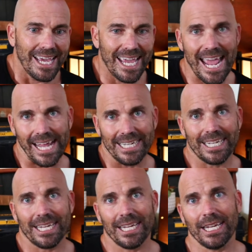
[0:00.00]
And
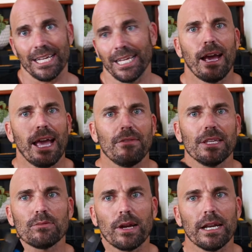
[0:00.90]
I have
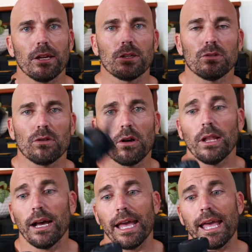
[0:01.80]
this radio
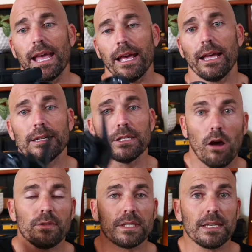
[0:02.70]
controller, and
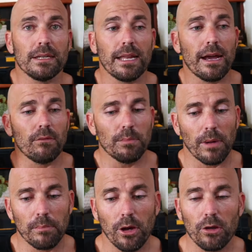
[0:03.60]
obviously now with
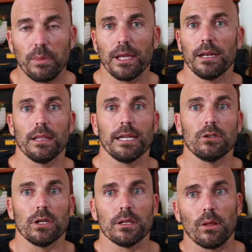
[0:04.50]
my boat being
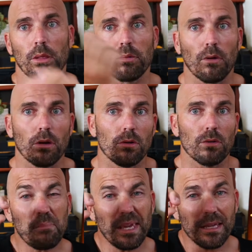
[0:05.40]
electric, the
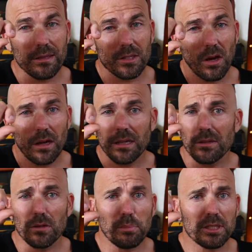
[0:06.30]
throttle being a tiny
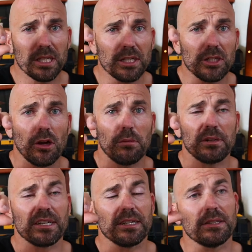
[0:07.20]
little
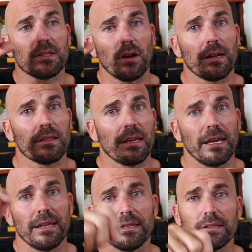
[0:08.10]
potentiometer inside of
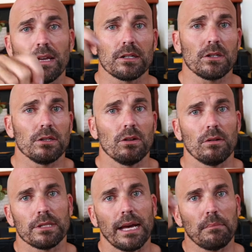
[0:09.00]
there, there's actually
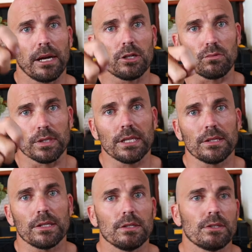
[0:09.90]
not that much
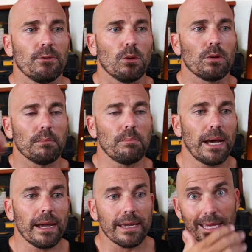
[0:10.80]
resistance forward and
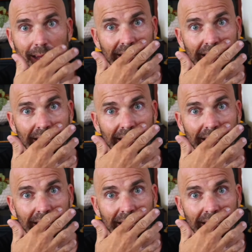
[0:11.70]
back.